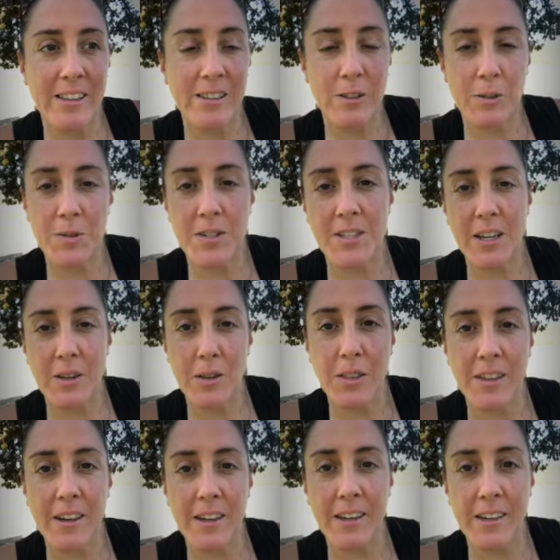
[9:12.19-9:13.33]
little subtle
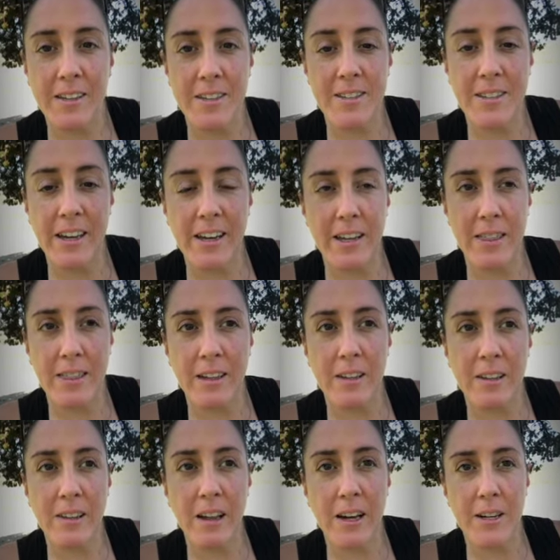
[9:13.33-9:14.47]
things that I think a
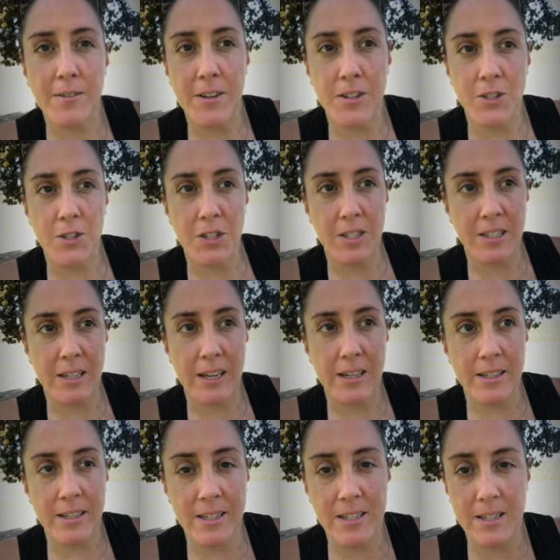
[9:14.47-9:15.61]
lot of us just
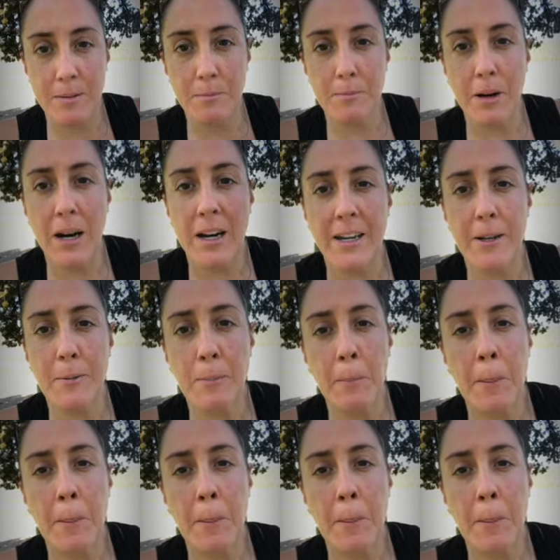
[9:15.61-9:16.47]
let slip by.